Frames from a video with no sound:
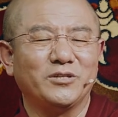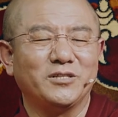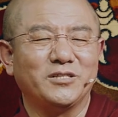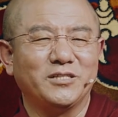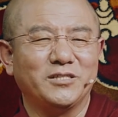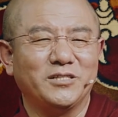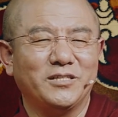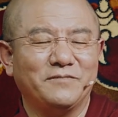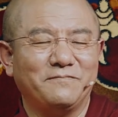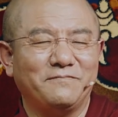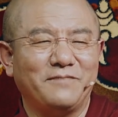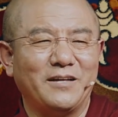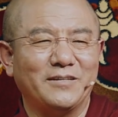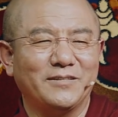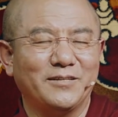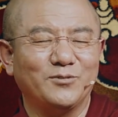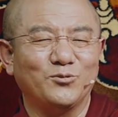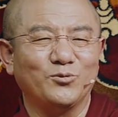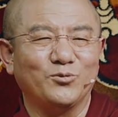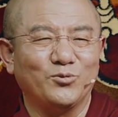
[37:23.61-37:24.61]
And I think
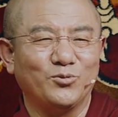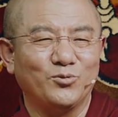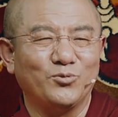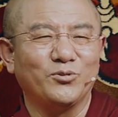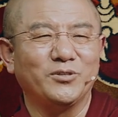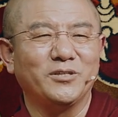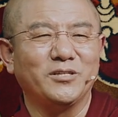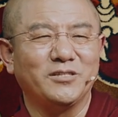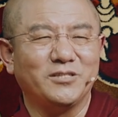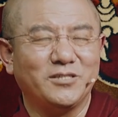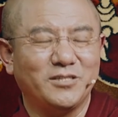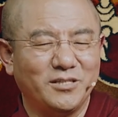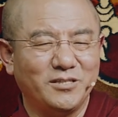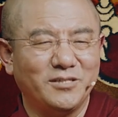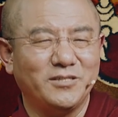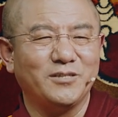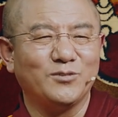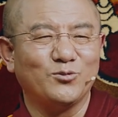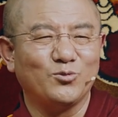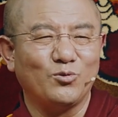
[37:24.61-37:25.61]
you
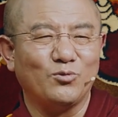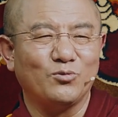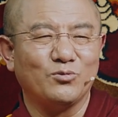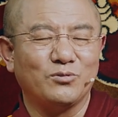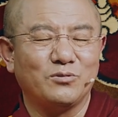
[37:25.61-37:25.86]
know